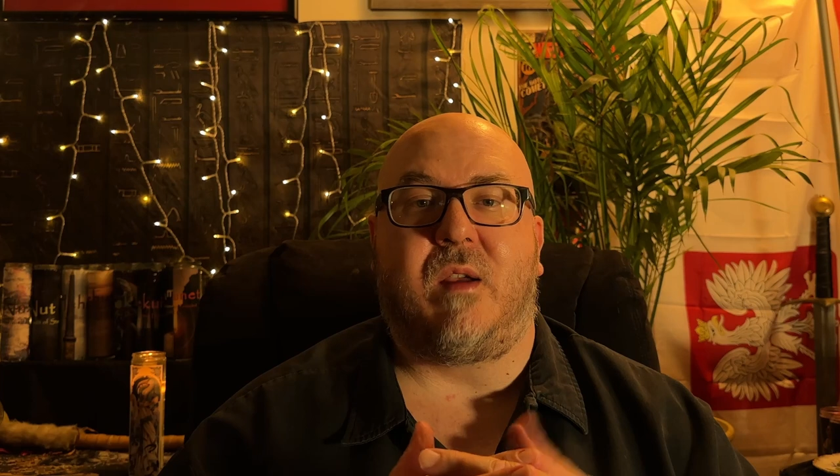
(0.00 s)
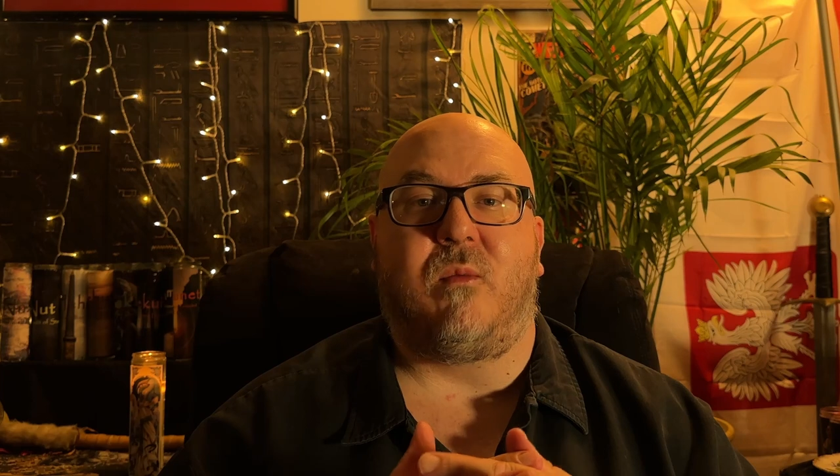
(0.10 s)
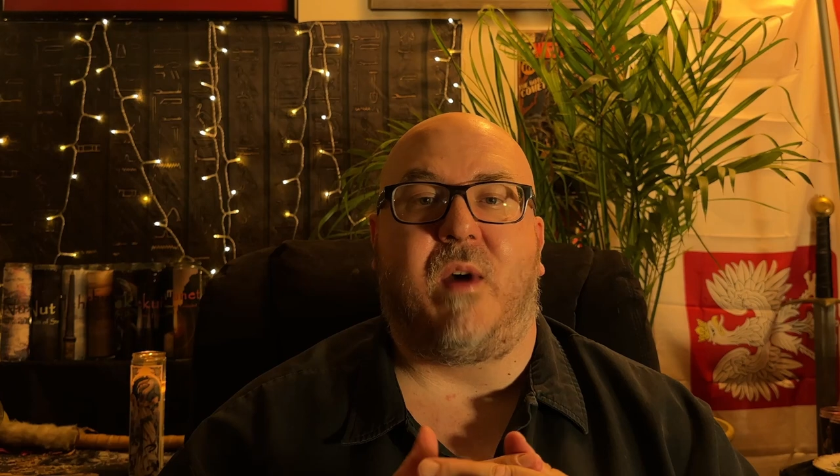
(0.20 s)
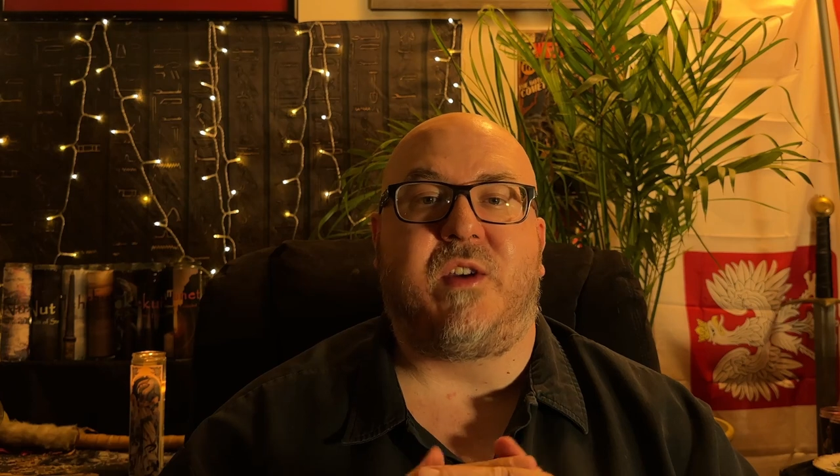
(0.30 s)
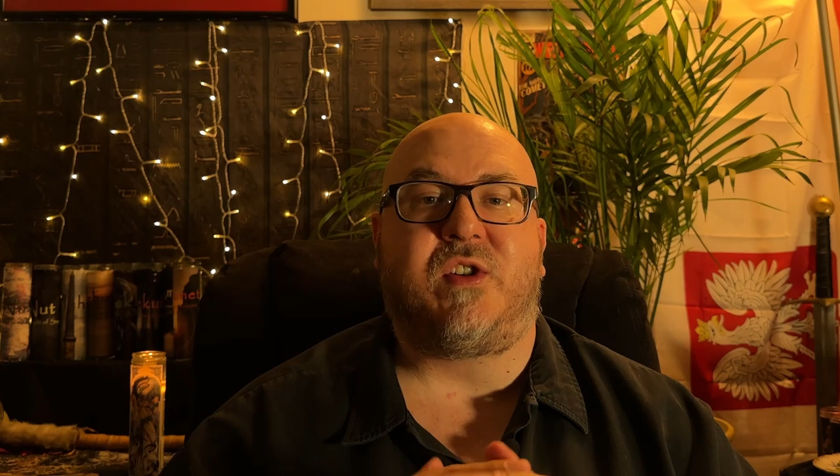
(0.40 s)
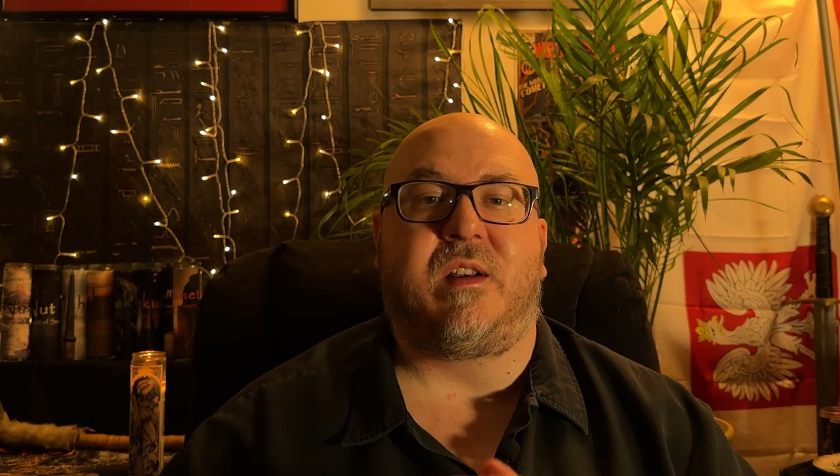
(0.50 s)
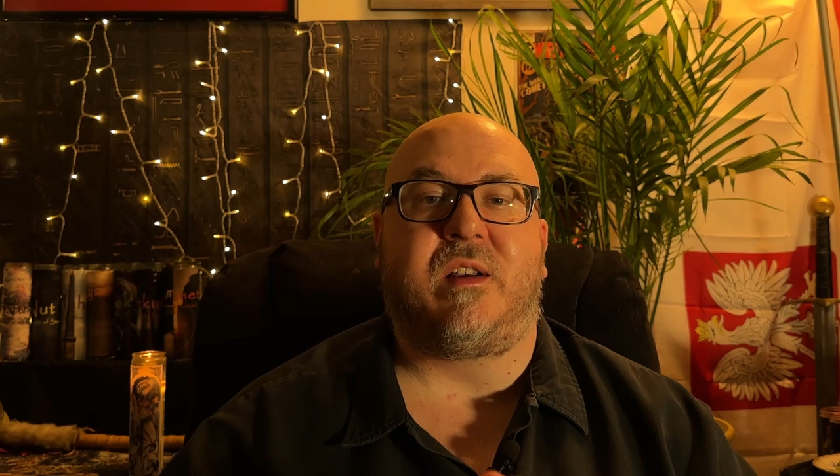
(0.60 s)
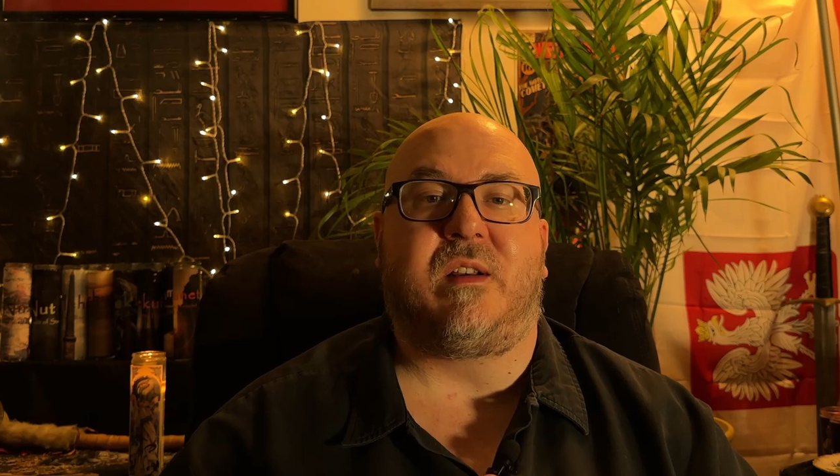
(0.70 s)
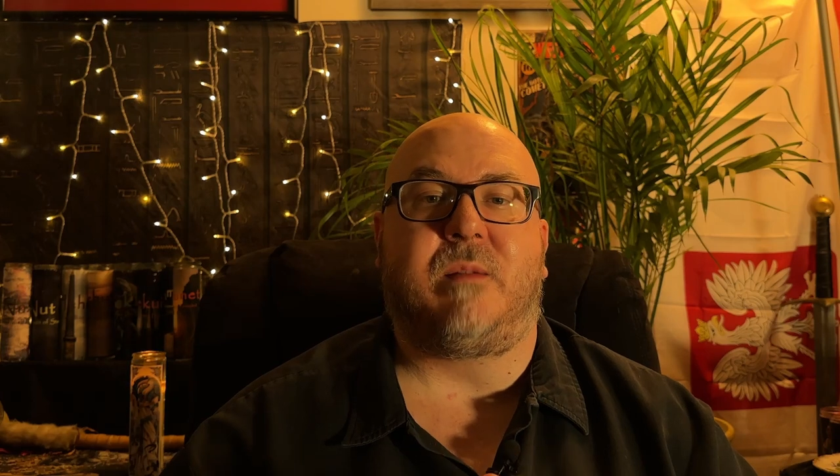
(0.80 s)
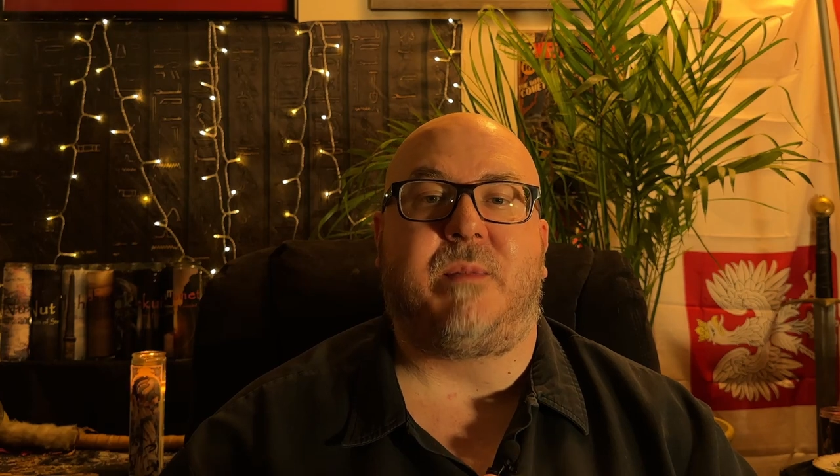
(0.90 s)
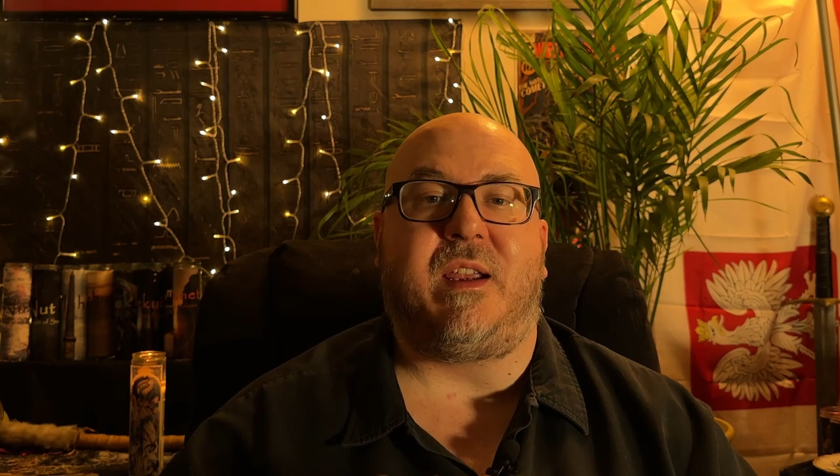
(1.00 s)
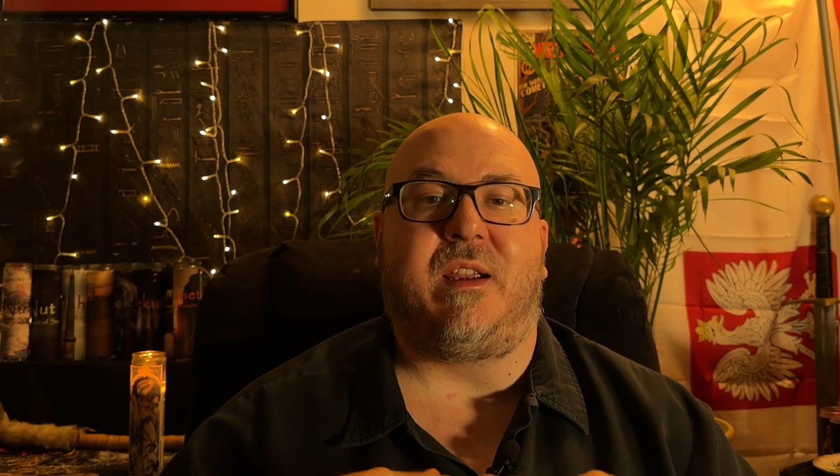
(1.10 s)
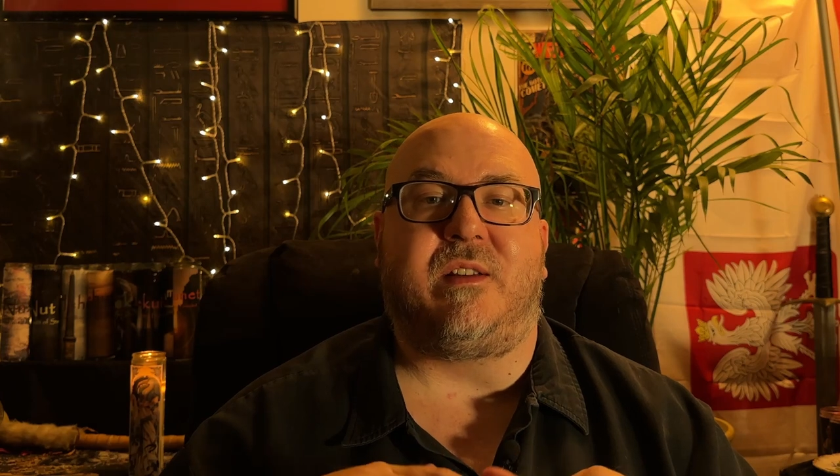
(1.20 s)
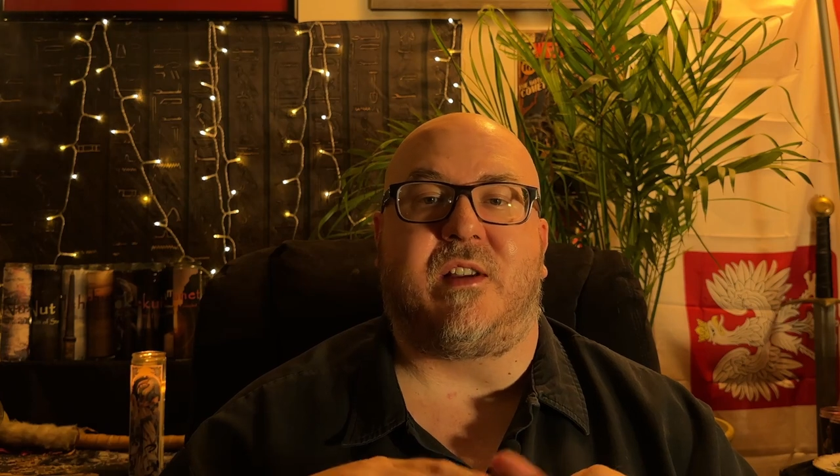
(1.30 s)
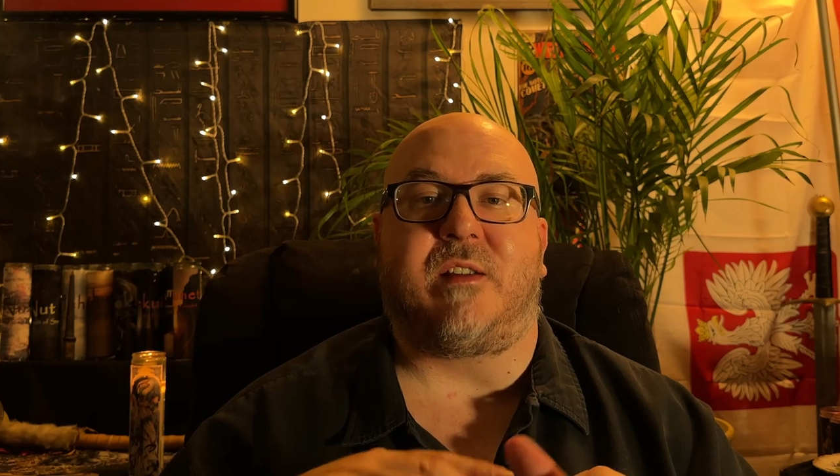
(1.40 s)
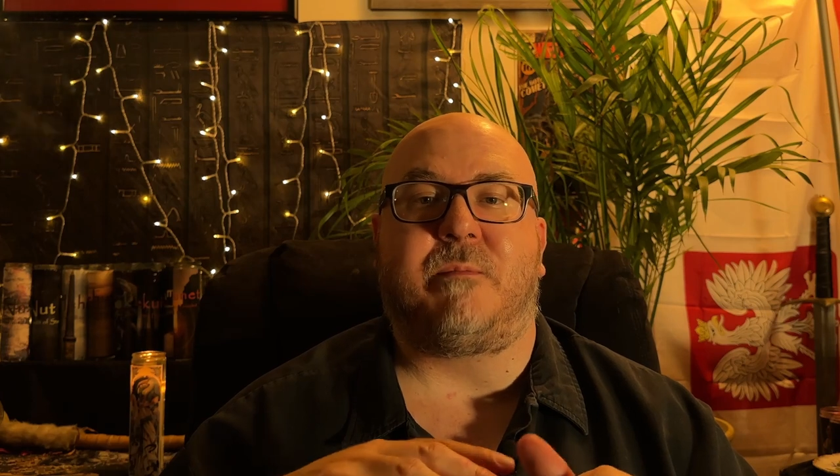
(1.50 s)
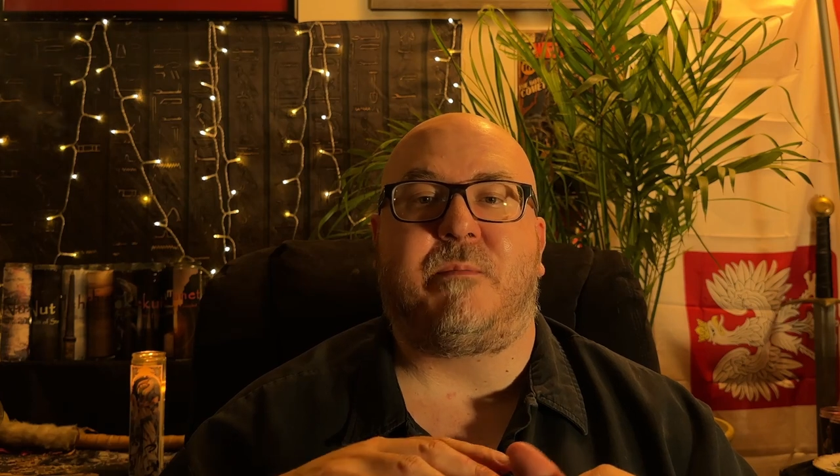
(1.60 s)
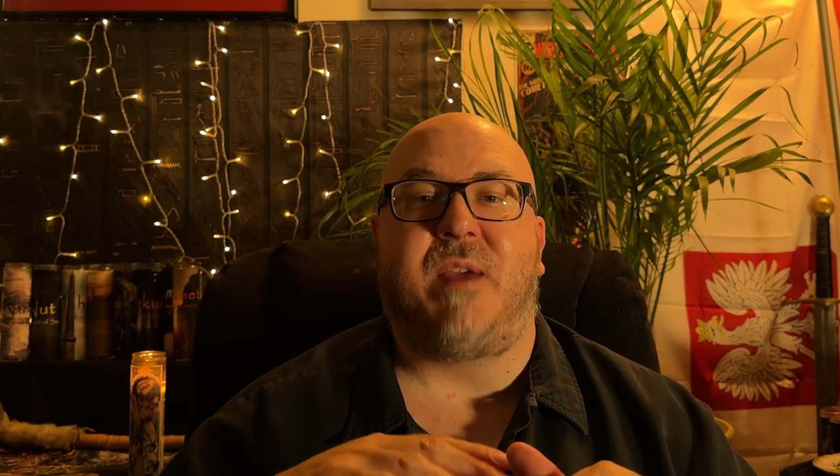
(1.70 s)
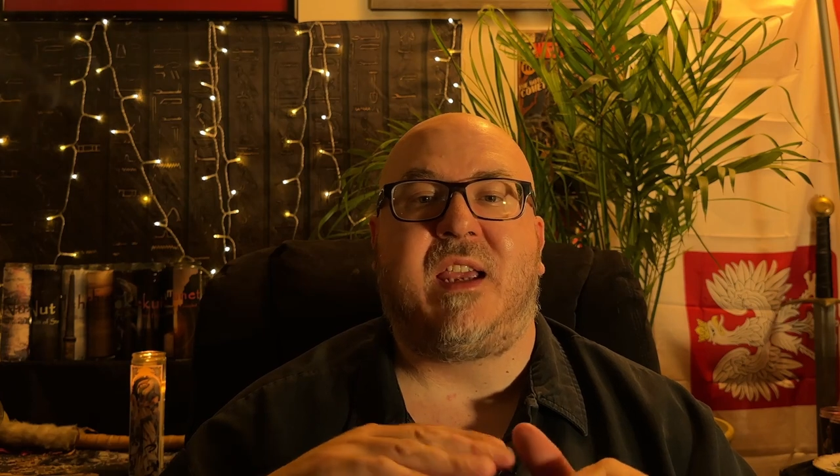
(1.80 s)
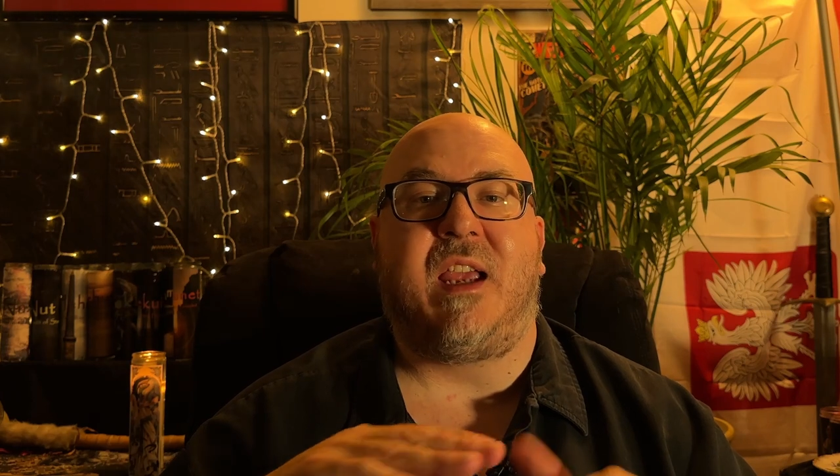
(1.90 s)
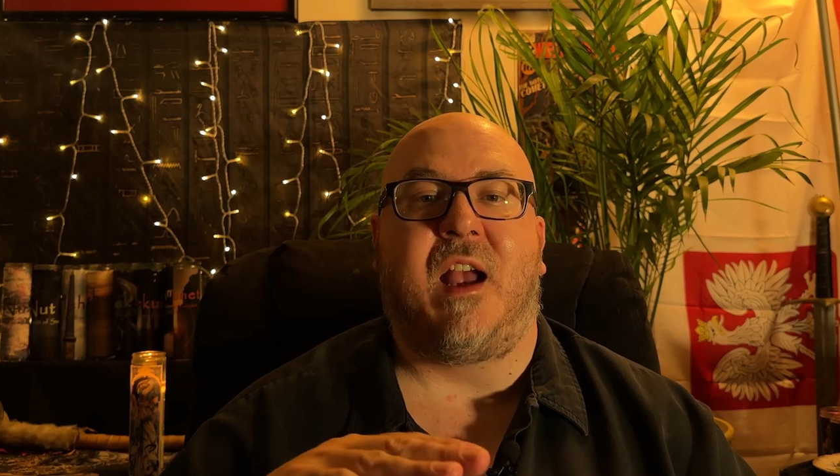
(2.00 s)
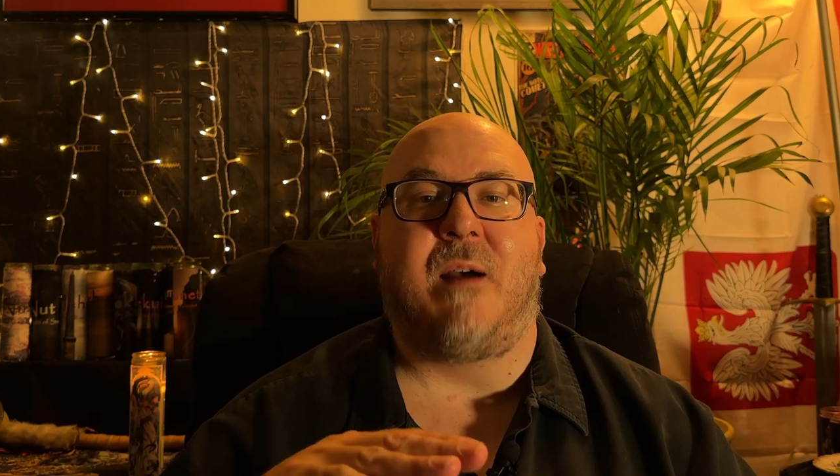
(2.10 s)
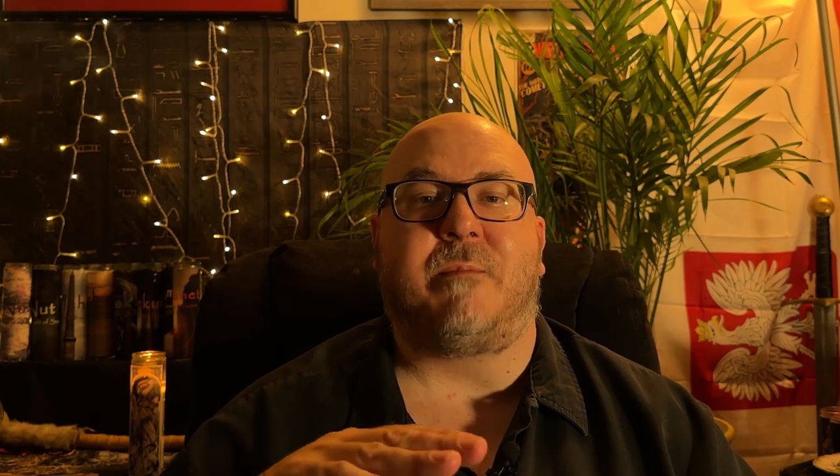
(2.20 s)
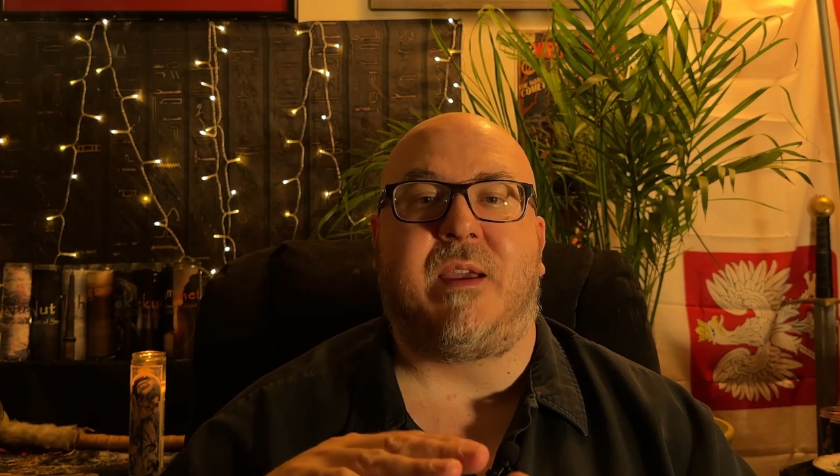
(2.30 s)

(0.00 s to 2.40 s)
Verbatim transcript: While you shouldn't be just picking up